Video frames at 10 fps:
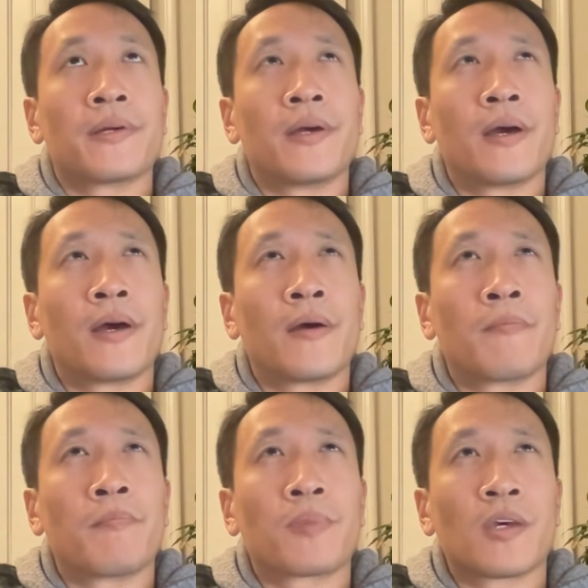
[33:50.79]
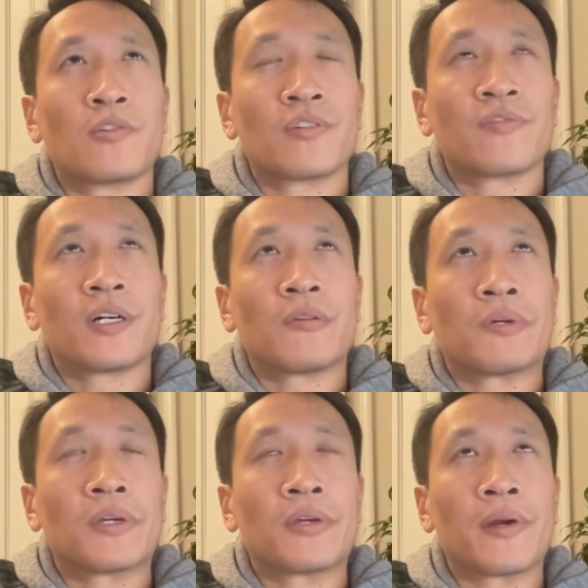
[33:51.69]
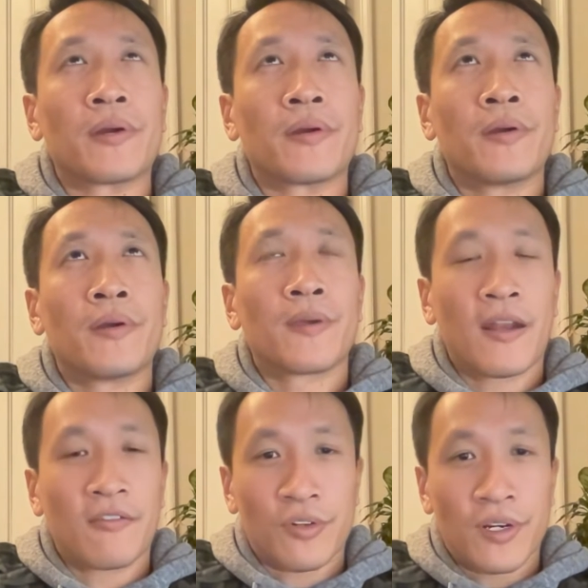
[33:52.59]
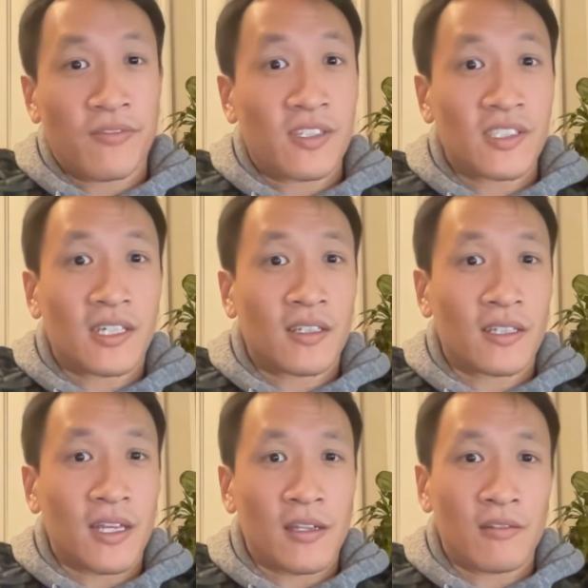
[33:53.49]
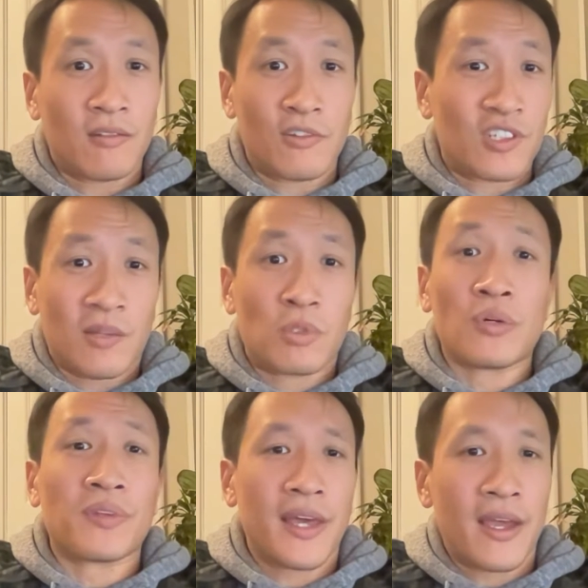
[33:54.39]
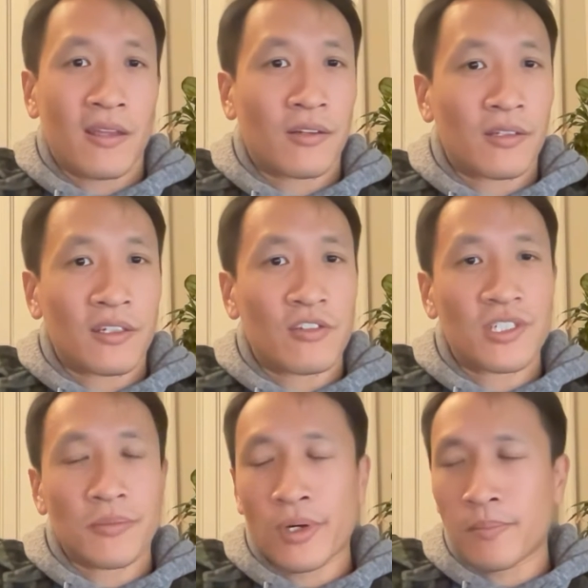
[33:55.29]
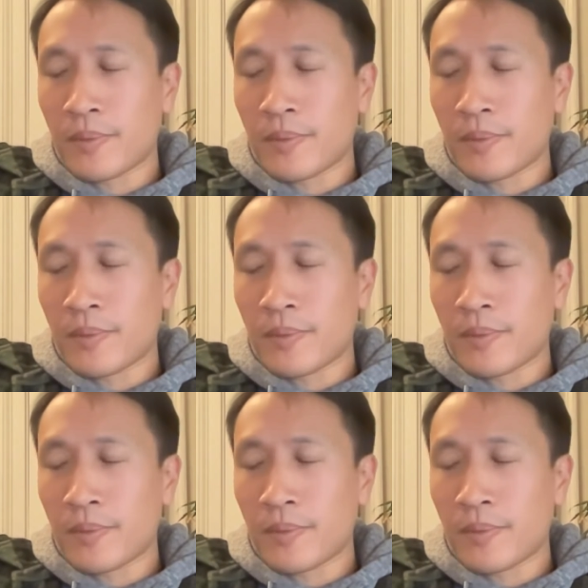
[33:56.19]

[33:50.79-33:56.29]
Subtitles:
because you're following your kind of creative instinct, and then you just keep doing that, and it'll lead you somewhere.